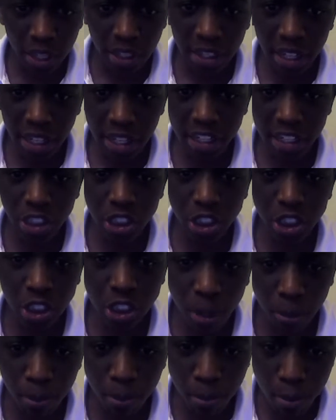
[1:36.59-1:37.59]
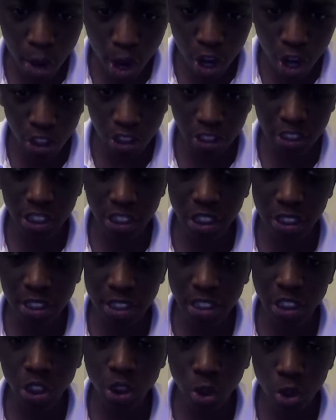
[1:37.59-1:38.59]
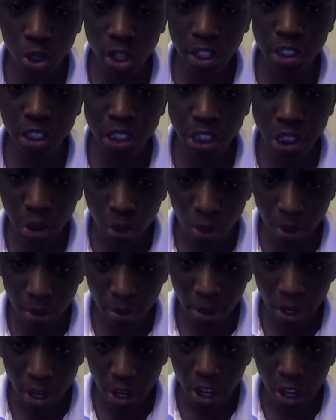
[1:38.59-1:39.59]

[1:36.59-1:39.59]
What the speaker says: that is submerged in the sugar syrup,